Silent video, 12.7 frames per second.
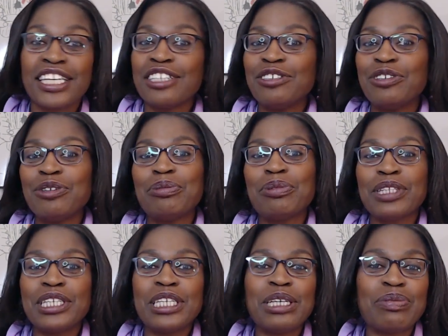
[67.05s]
you
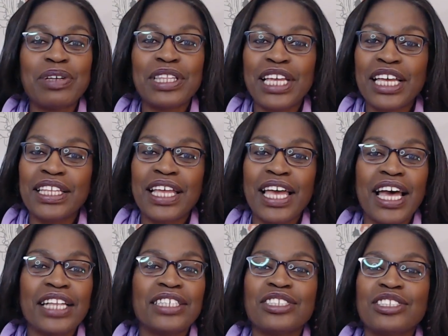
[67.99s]
believe in that
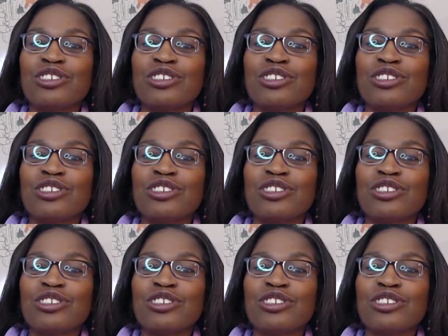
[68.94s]
adage,